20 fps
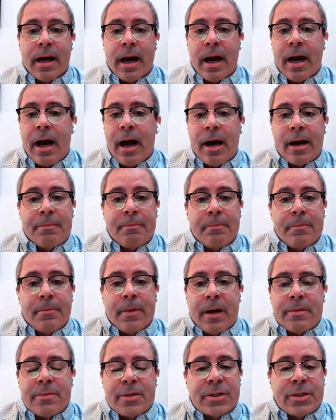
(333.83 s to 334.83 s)
Yeah,
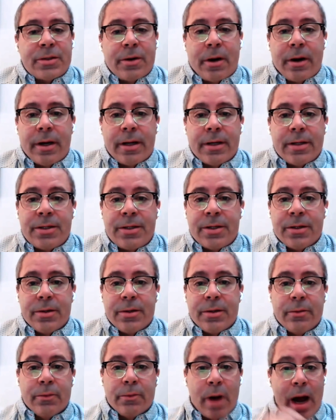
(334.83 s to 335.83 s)
I'm starting
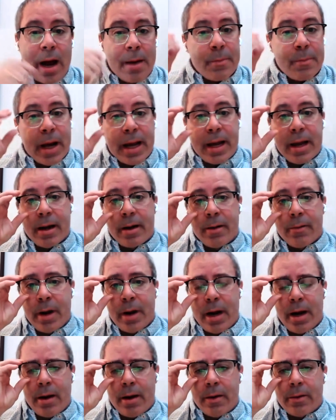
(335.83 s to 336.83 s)
to wrap my head
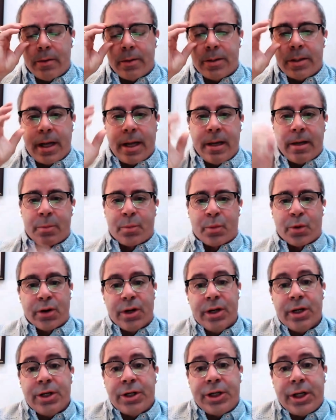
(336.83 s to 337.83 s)
around and
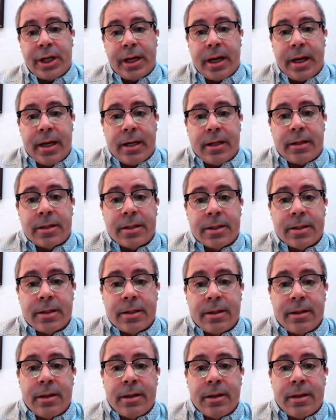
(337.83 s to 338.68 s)
appreciate